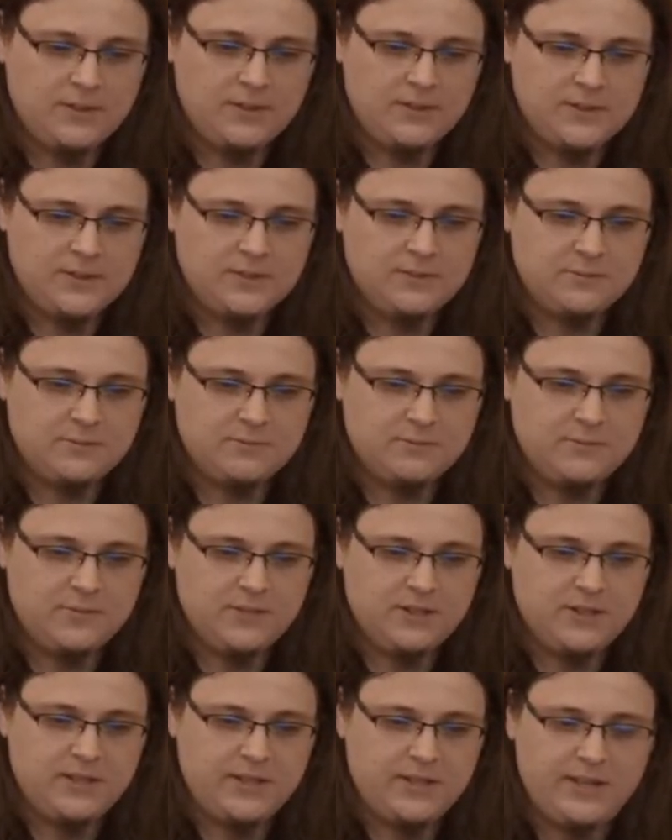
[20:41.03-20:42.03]
So
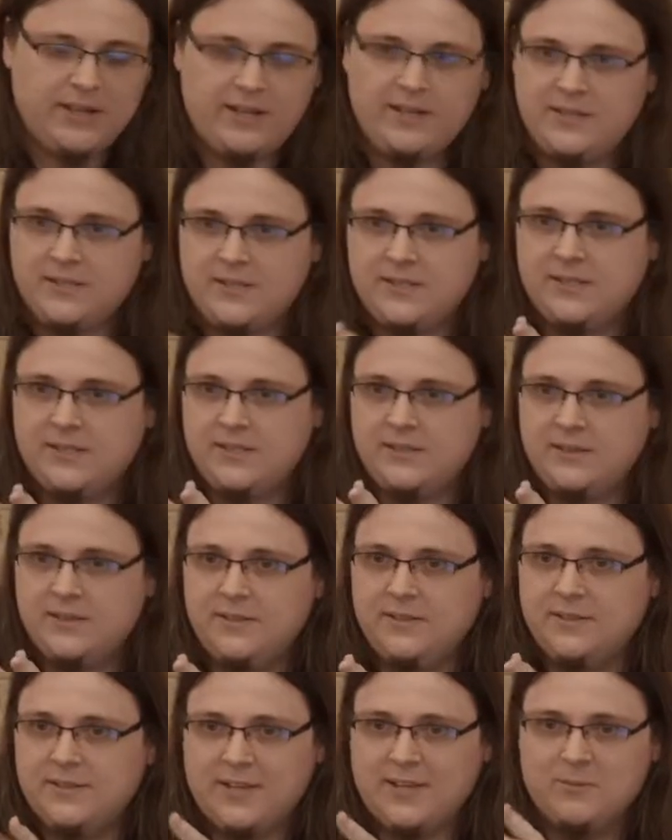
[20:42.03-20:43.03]
uh, yeah, as I said,
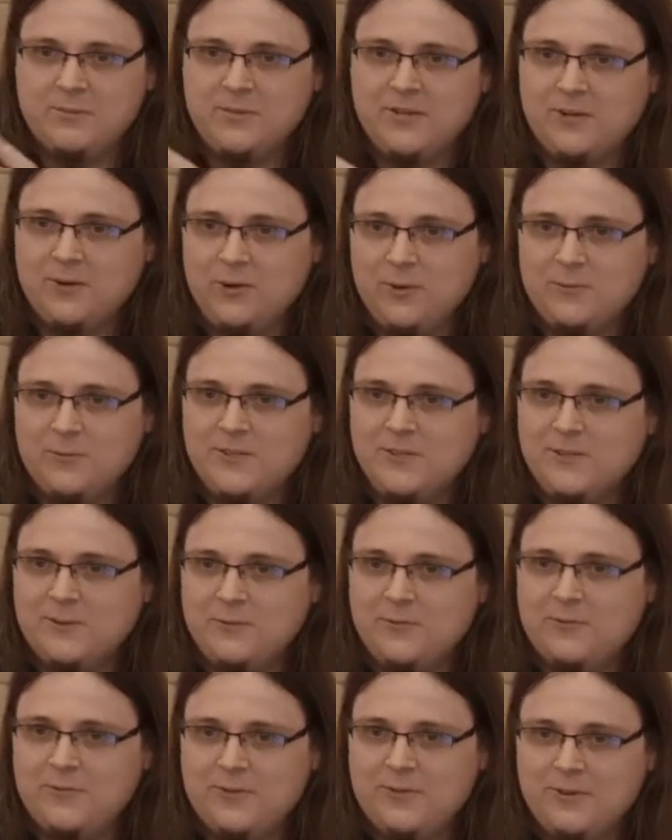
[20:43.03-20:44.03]
these can be clones of
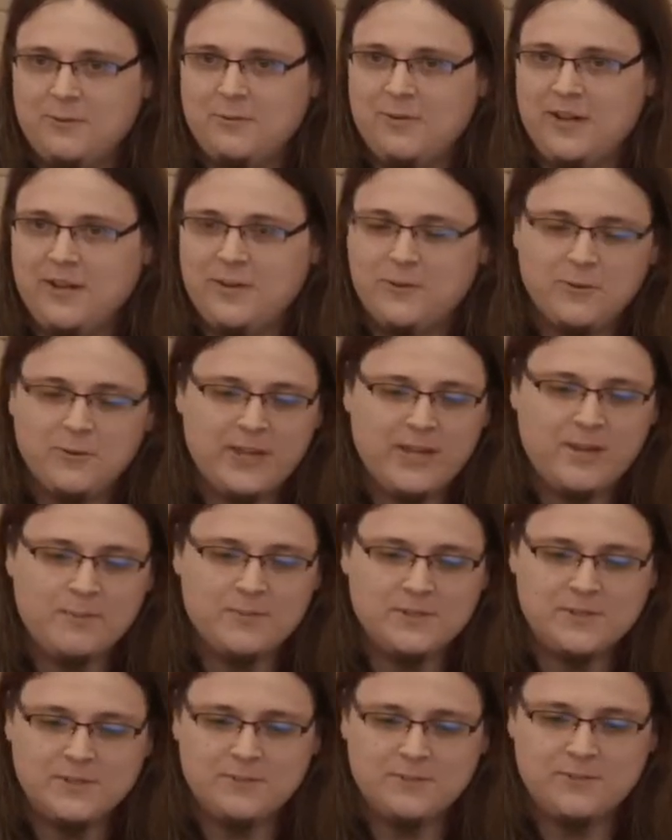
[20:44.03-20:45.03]
uh, well-known
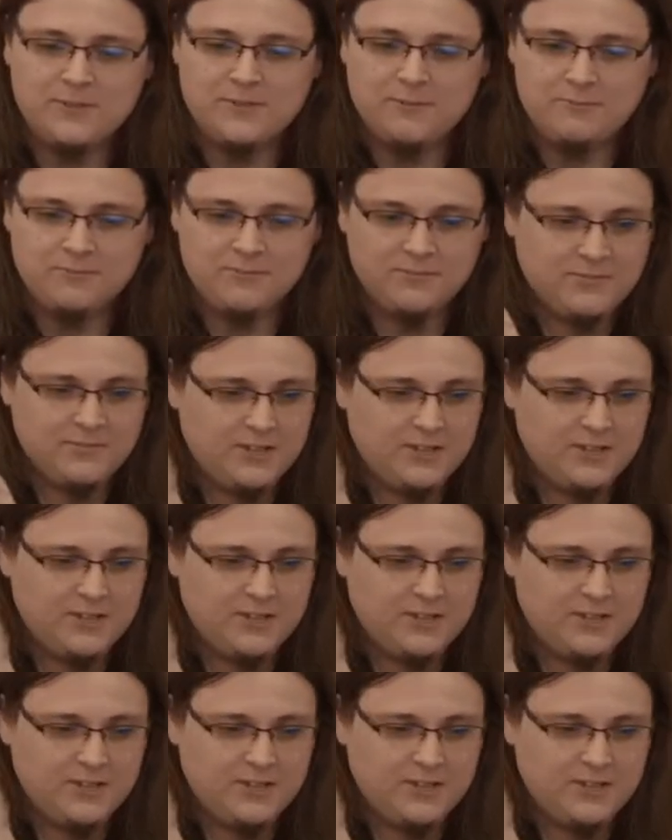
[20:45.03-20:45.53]
games or